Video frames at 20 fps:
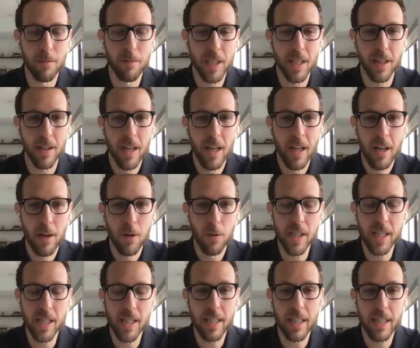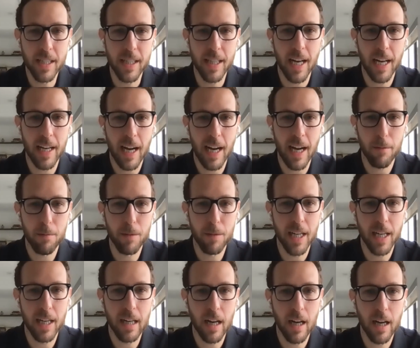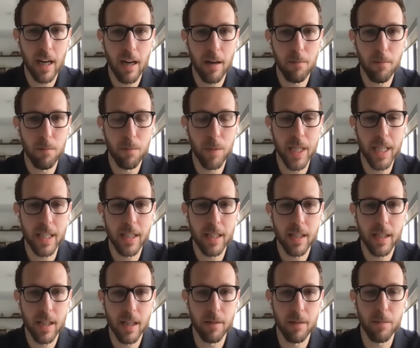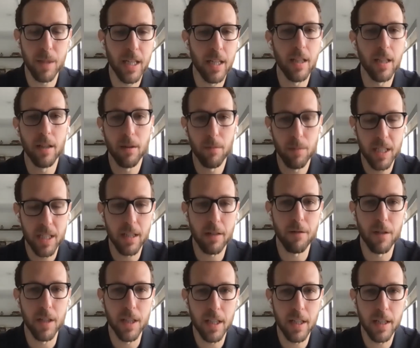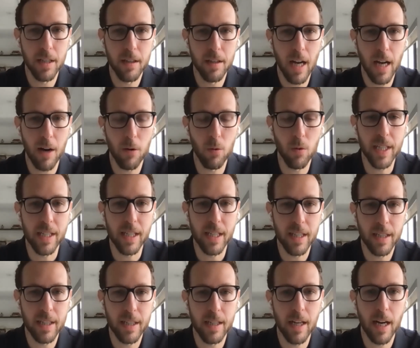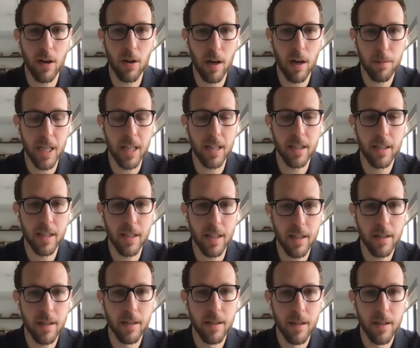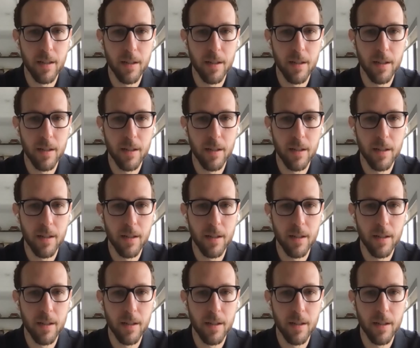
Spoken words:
So we still see that happening, but it's going to be a little bit different than how we did it and how our parents did it.